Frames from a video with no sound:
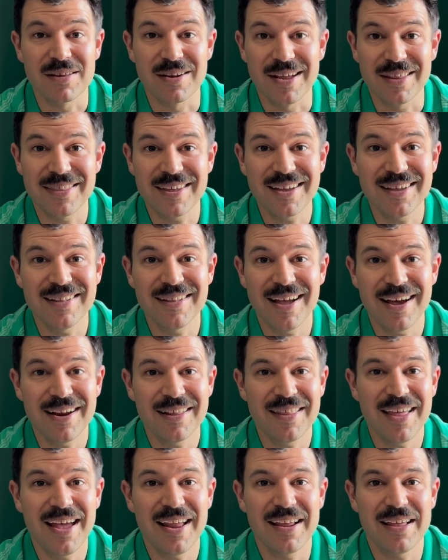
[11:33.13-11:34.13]
I think a lot of
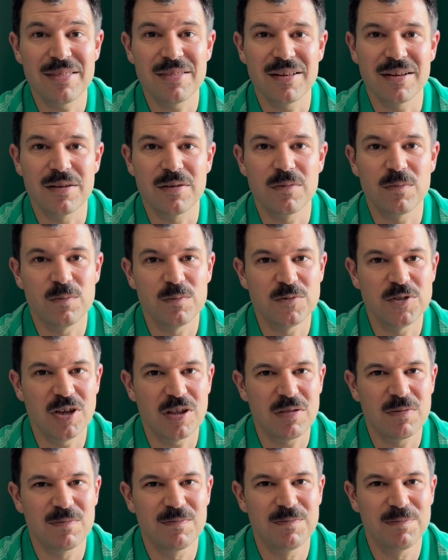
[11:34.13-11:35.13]
that isn't
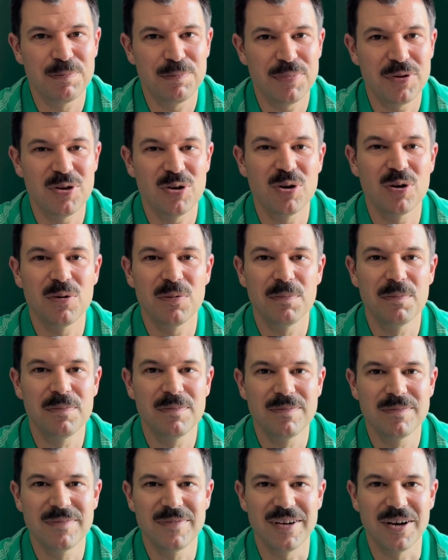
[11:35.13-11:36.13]
just pure,
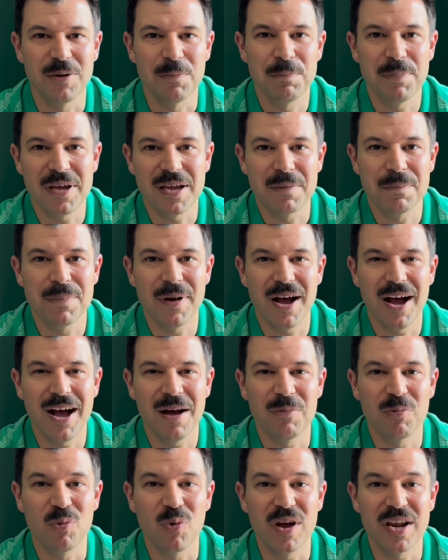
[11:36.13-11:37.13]
you know, Big
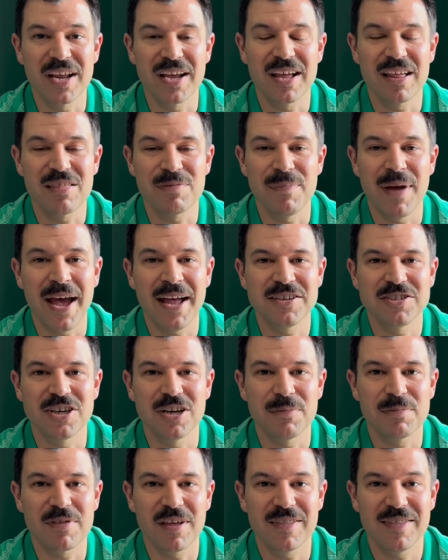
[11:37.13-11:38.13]
Bob winning his
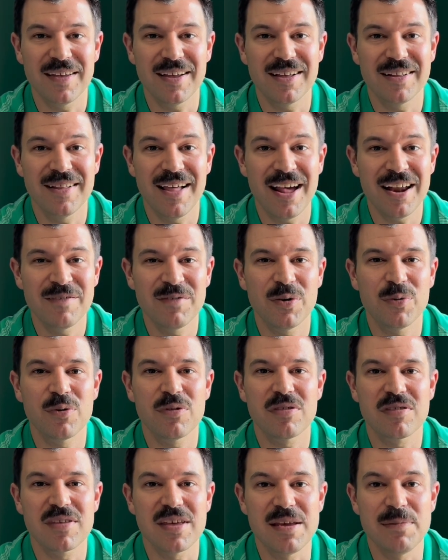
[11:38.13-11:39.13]
matchups. I think a lot of it was
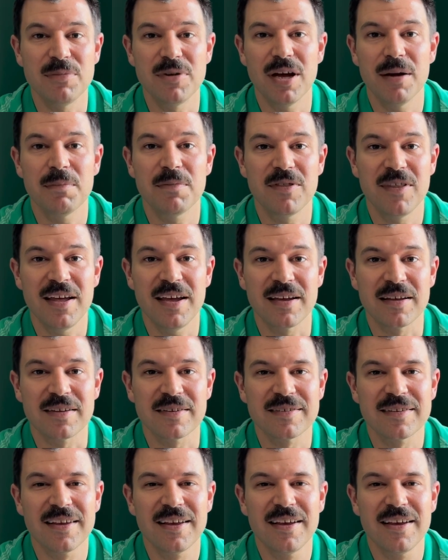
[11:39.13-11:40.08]
schemed up things.